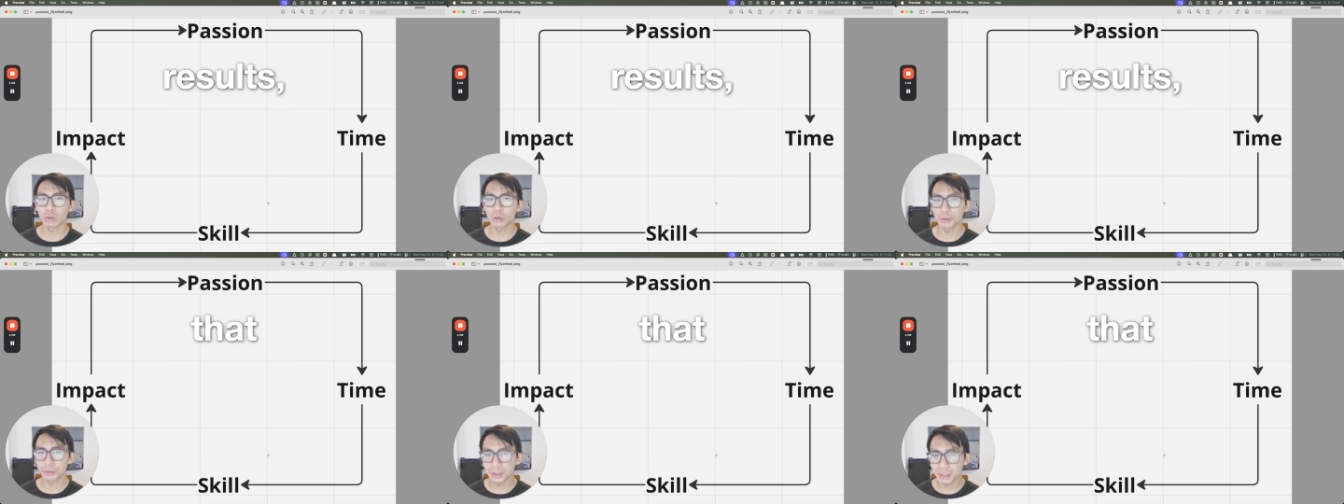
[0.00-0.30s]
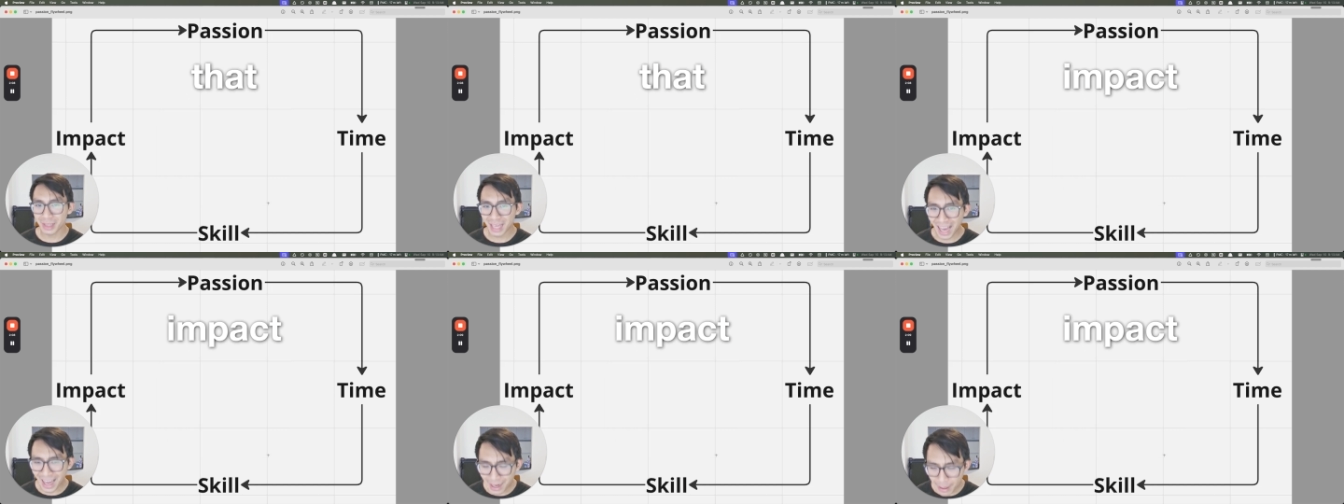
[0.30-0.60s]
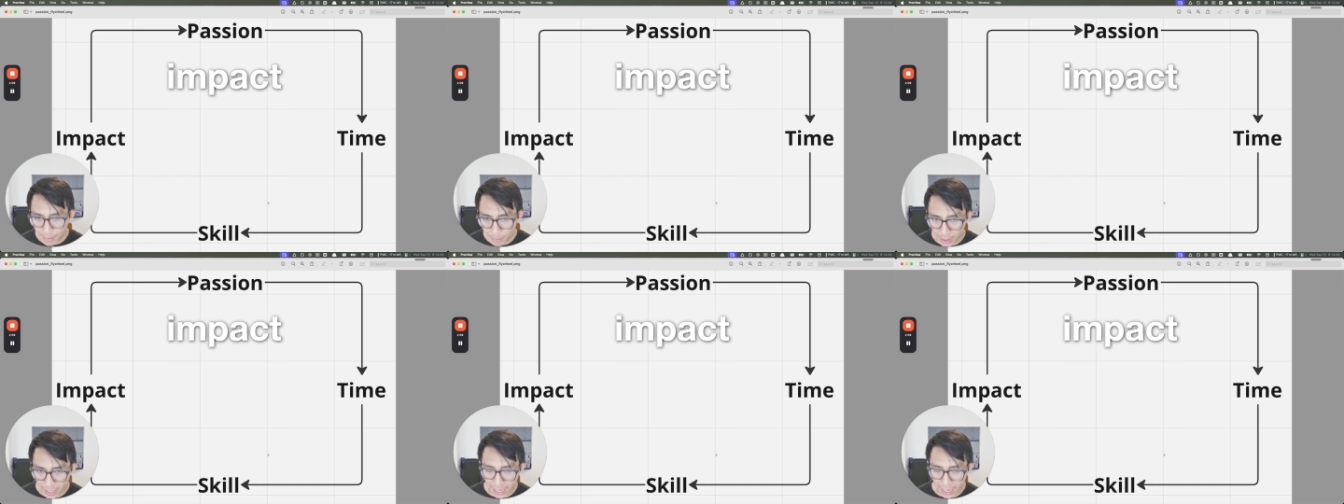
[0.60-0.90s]
that
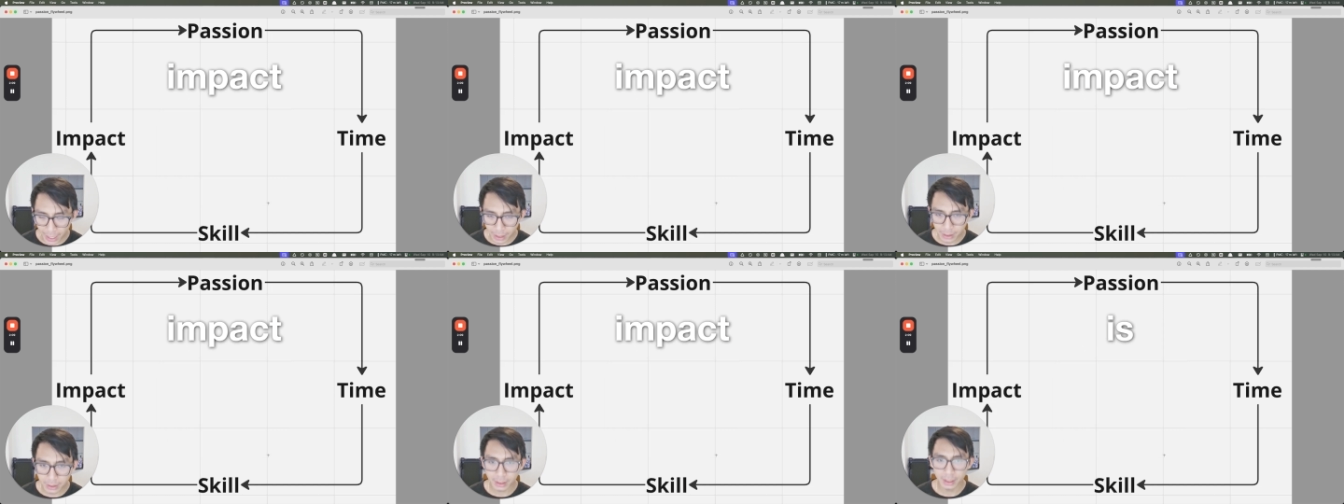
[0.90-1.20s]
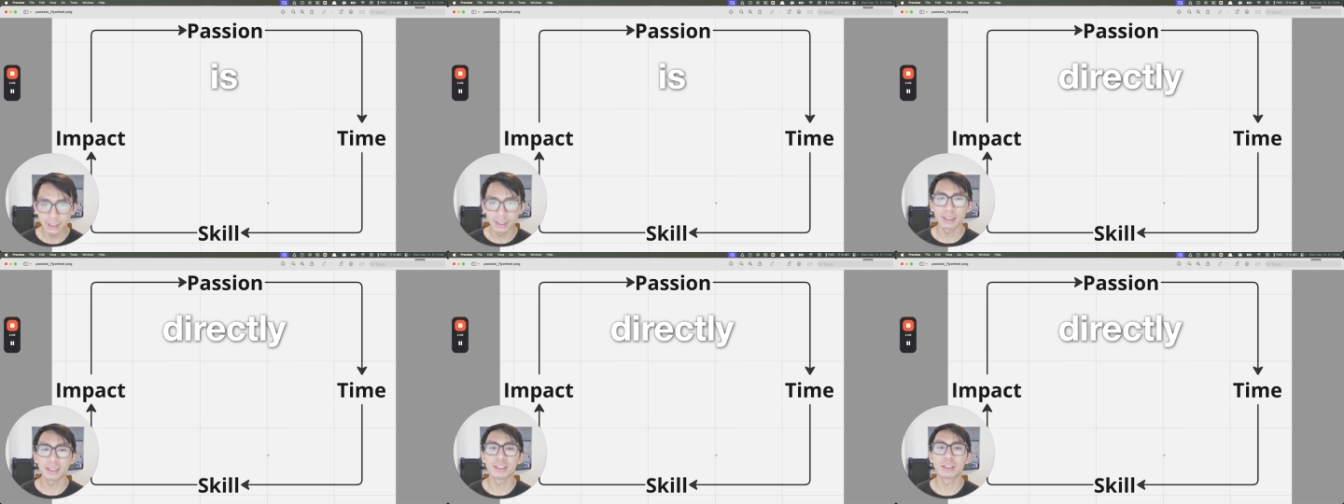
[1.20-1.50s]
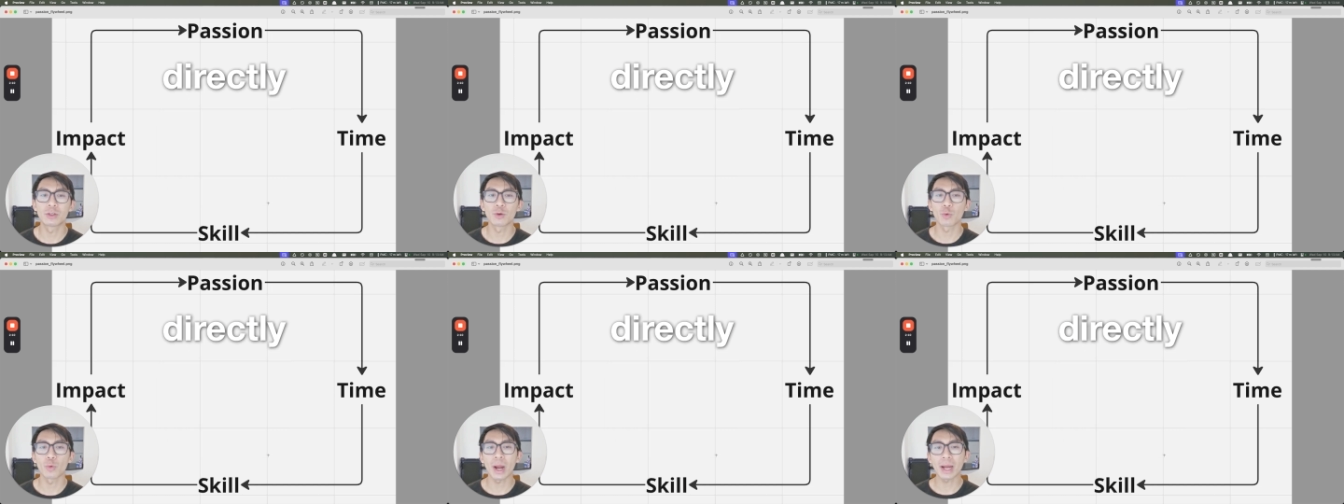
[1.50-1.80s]
impact is
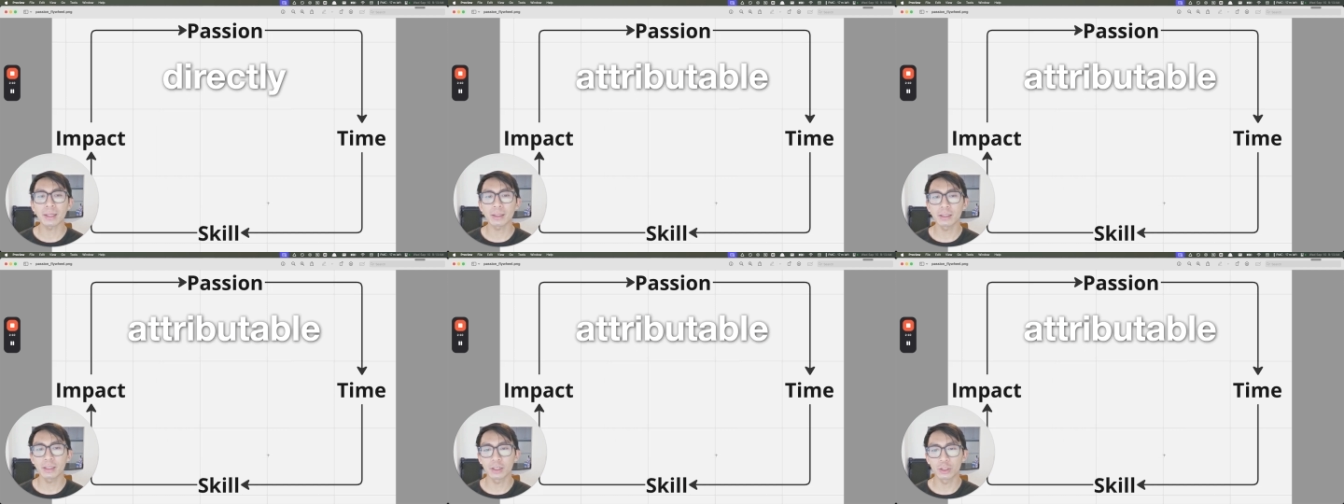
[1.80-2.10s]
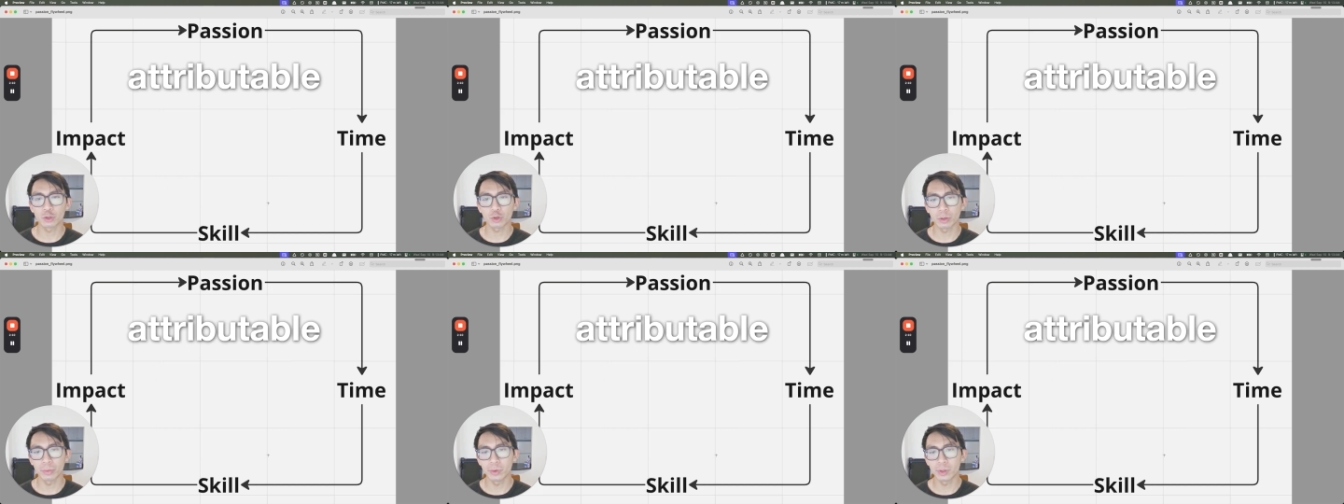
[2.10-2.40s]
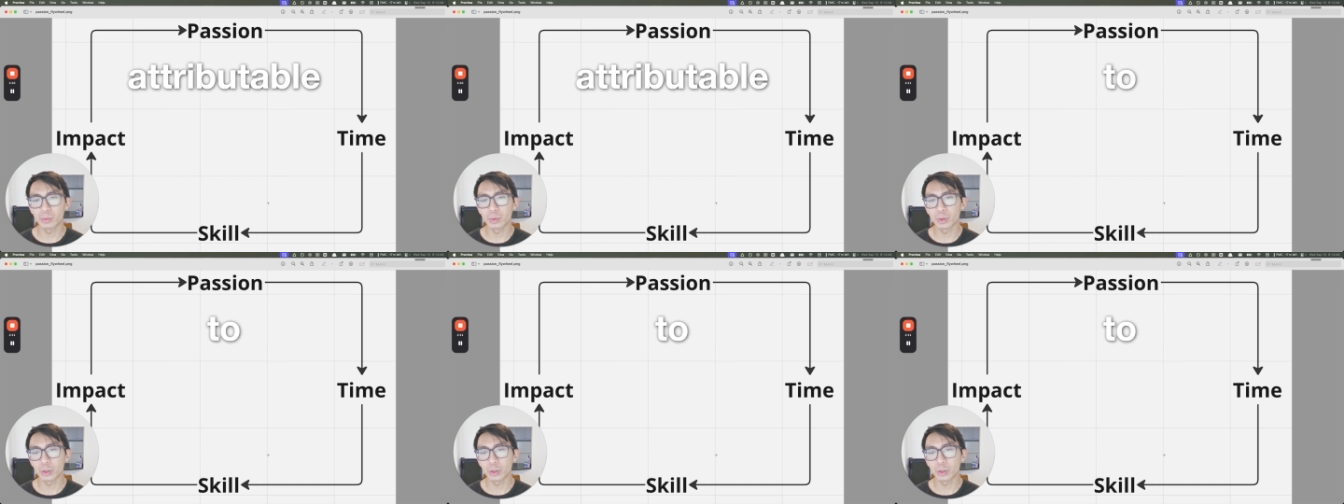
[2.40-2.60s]
directly attributable